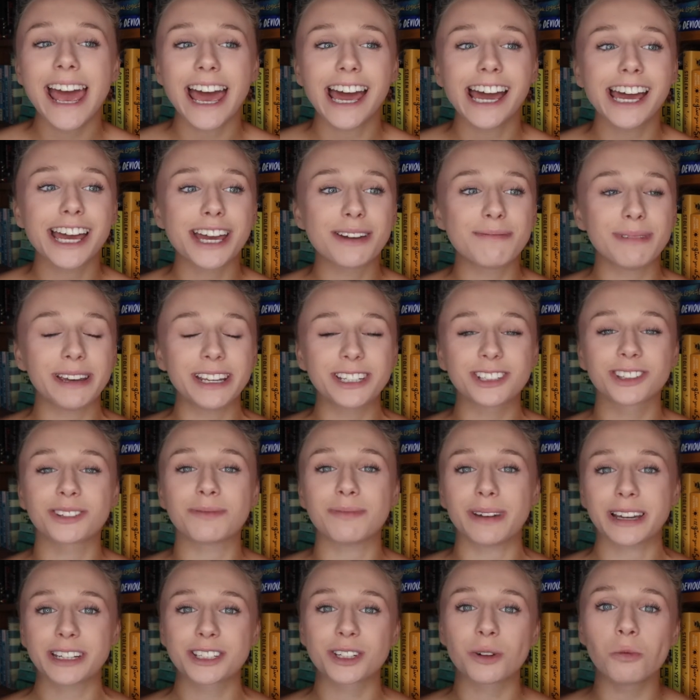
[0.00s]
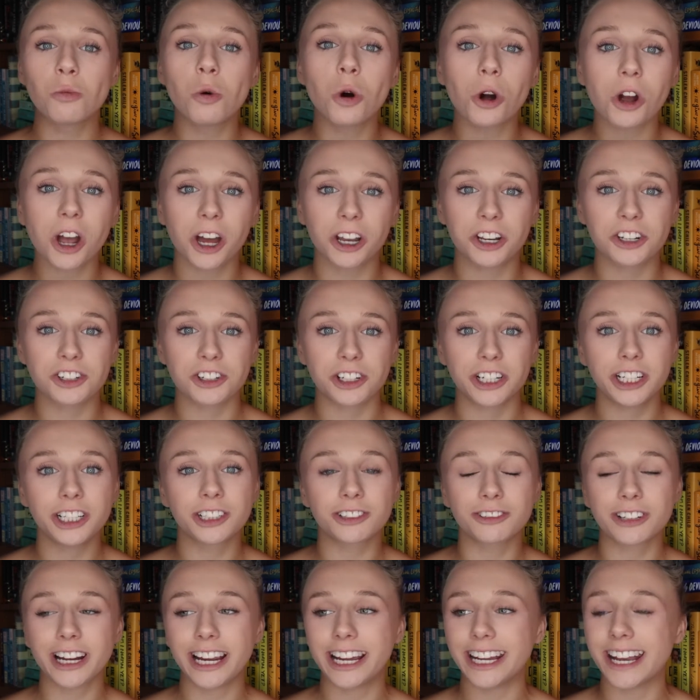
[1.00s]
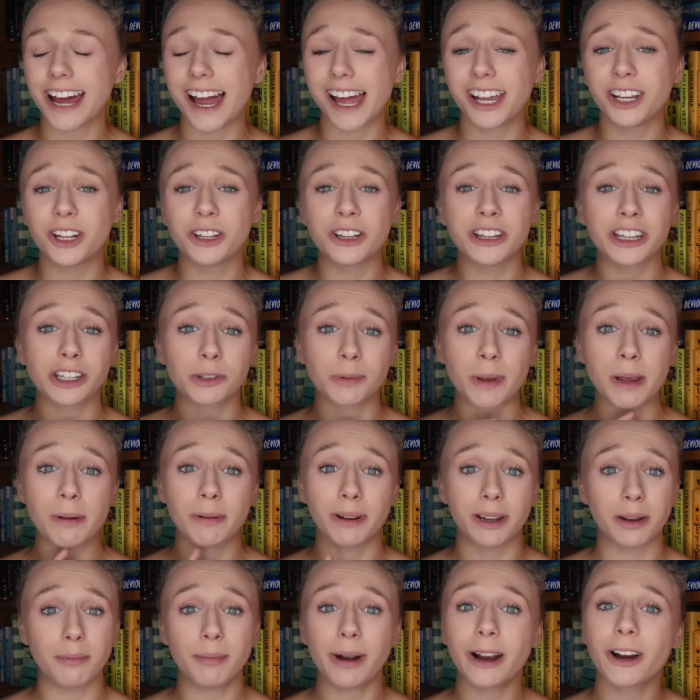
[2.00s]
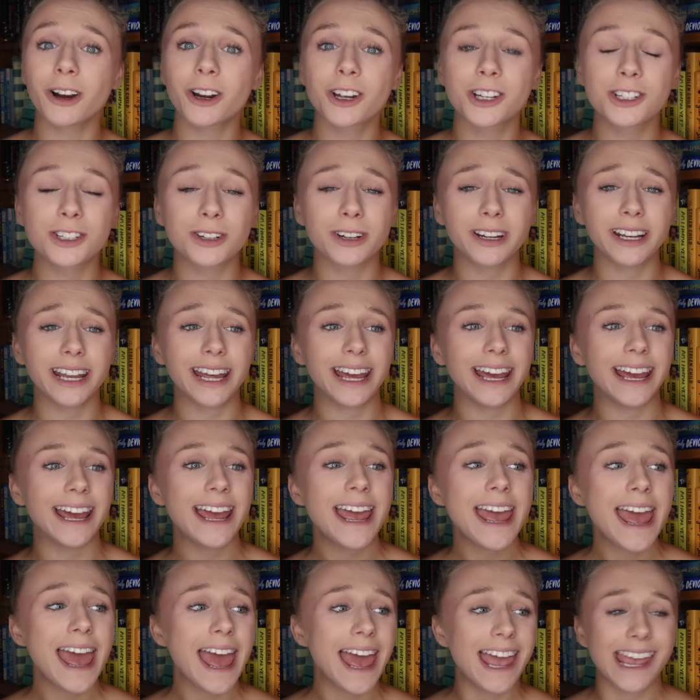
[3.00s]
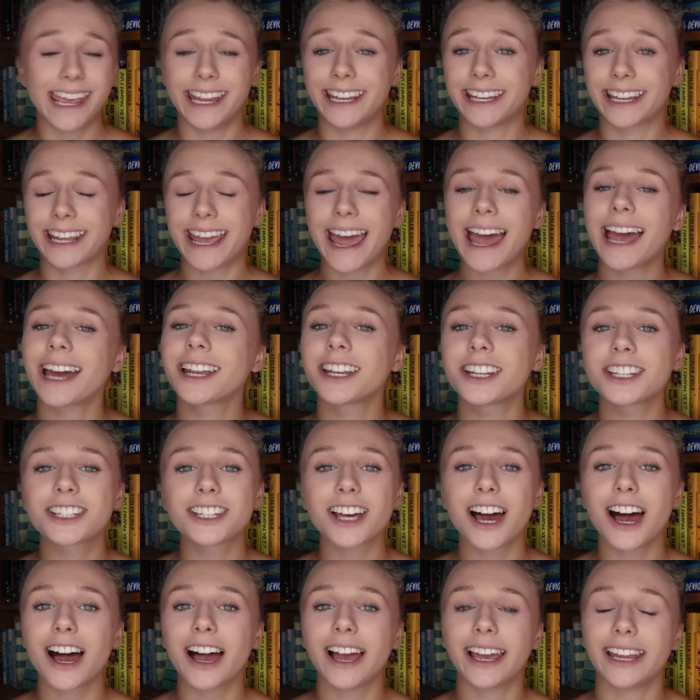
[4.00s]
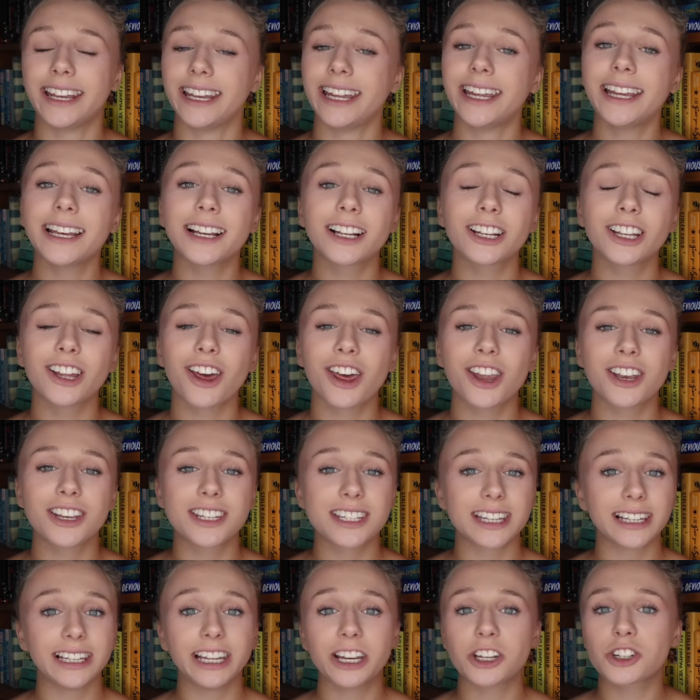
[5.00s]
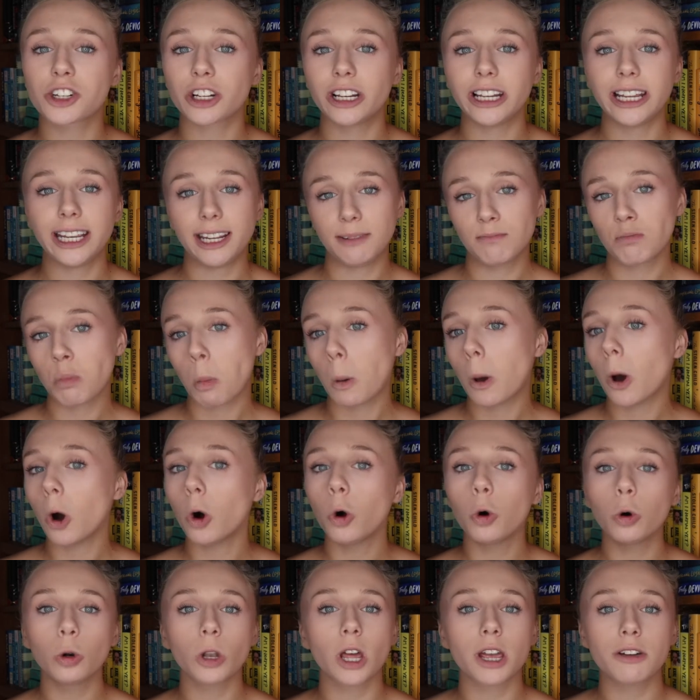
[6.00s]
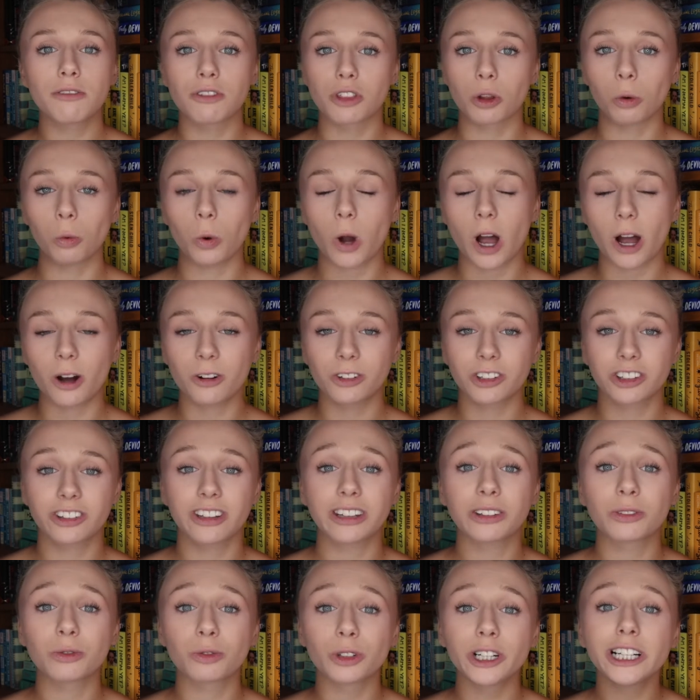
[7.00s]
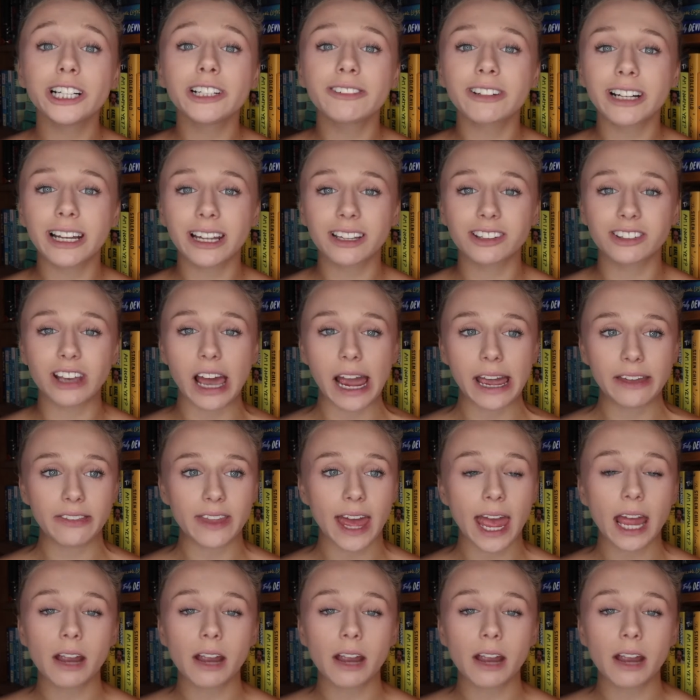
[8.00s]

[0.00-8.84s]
It doesn't matter what country you're in. I know that there's people in America doing it, in Canada, in England, literally all over the world. So that's really, really exciting.